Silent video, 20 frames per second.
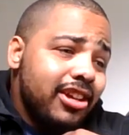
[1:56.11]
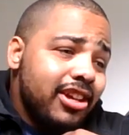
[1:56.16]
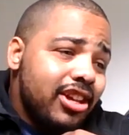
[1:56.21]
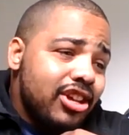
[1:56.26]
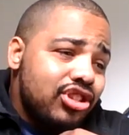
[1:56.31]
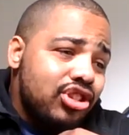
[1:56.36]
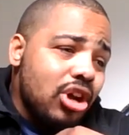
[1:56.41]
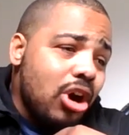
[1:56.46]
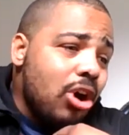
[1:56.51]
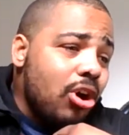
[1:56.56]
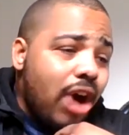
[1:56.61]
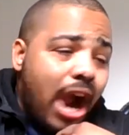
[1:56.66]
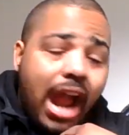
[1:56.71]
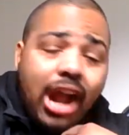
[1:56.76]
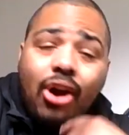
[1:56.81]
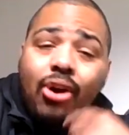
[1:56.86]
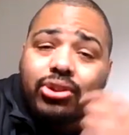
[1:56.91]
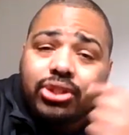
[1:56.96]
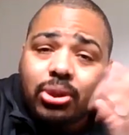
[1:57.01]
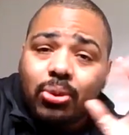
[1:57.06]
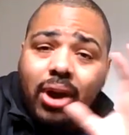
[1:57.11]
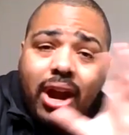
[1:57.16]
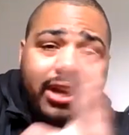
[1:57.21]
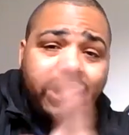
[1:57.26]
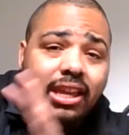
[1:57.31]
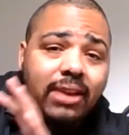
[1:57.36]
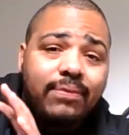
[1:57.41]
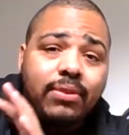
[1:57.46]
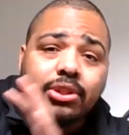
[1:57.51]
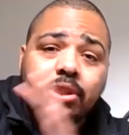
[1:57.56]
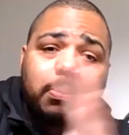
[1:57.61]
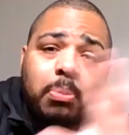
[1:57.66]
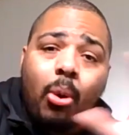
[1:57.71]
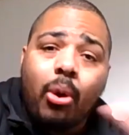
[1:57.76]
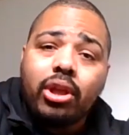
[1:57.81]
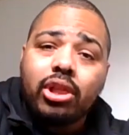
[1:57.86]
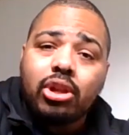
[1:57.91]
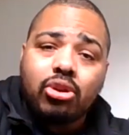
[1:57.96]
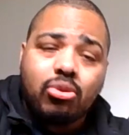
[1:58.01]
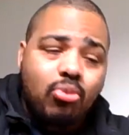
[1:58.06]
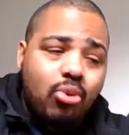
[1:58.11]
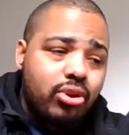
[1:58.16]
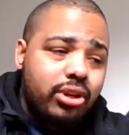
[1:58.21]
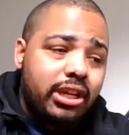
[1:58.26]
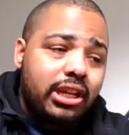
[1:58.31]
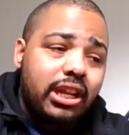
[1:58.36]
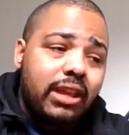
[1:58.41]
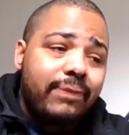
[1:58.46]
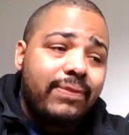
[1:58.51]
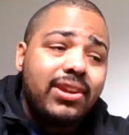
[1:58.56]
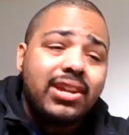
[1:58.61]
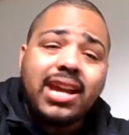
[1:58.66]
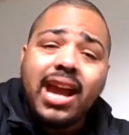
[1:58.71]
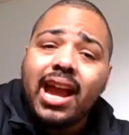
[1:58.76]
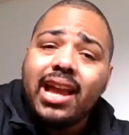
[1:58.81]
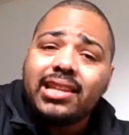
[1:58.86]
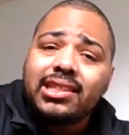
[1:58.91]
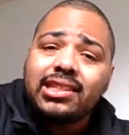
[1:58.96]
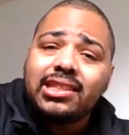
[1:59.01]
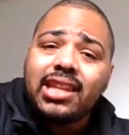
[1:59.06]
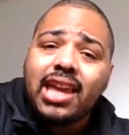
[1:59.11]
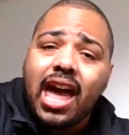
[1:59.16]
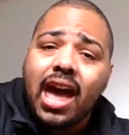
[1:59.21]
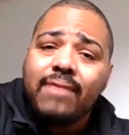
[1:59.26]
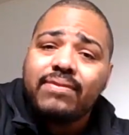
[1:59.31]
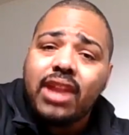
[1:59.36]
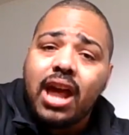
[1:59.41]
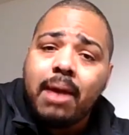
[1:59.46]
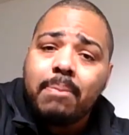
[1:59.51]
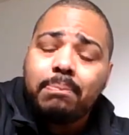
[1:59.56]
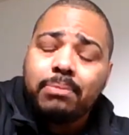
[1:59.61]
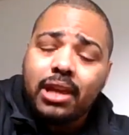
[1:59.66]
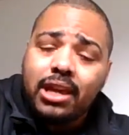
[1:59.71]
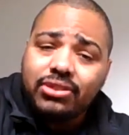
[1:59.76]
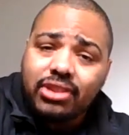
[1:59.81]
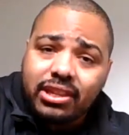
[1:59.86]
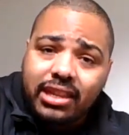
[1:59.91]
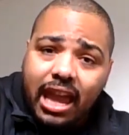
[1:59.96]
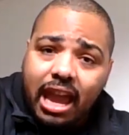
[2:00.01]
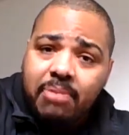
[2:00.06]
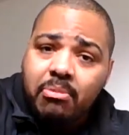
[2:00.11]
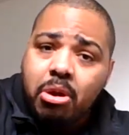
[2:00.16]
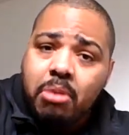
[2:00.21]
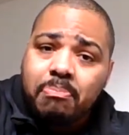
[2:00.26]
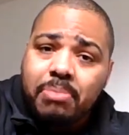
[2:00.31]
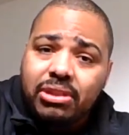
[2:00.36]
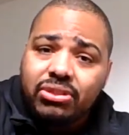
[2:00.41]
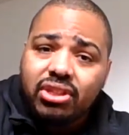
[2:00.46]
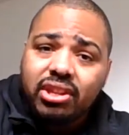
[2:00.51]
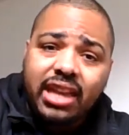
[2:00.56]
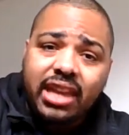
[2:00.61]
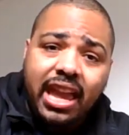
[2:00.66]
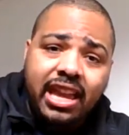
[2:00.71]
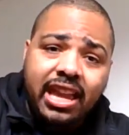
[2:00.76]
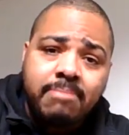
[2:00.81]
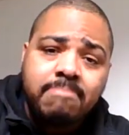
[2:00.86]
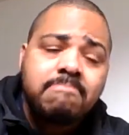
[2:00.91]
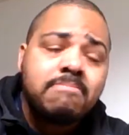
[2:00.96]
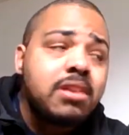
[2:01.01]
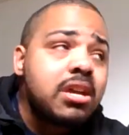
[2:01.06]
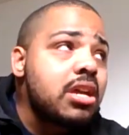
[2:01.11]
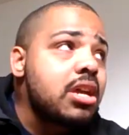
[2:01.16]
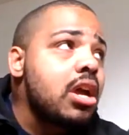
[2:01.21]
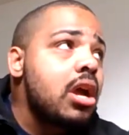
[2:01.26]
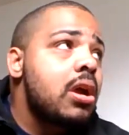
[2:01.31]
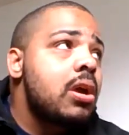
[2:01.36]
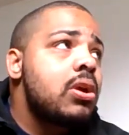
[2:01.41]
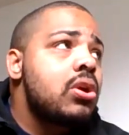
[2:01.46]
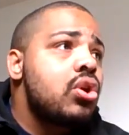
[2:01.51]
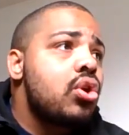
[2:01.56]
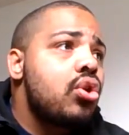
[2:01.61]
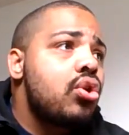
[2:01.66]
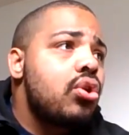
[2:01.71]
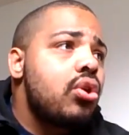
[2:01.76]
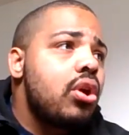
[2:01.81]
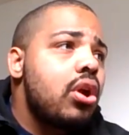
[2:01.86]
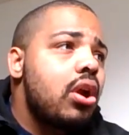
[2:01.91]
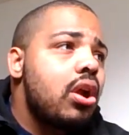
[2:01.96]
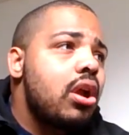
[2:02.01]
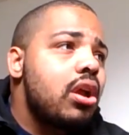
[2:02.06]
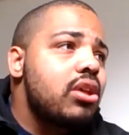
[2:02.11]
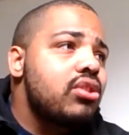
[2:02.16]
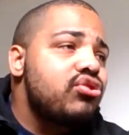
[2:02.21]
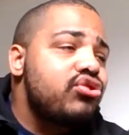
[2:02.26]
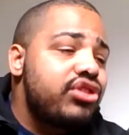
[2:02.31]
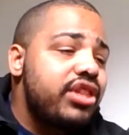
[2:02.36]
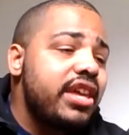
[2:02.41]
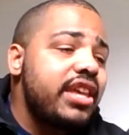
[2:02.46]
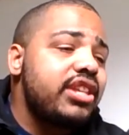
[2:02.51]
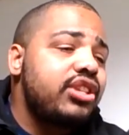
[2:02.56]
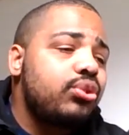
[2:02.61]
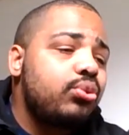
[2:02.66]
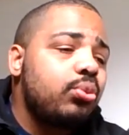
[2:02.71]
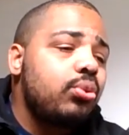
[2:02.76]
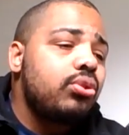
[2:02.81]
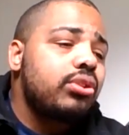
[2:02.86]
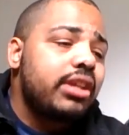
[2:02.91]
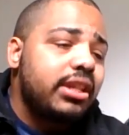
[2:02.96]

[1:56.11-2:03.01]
So I also want to give a spoiler warning. If you guys have not played the game or beat the game, this will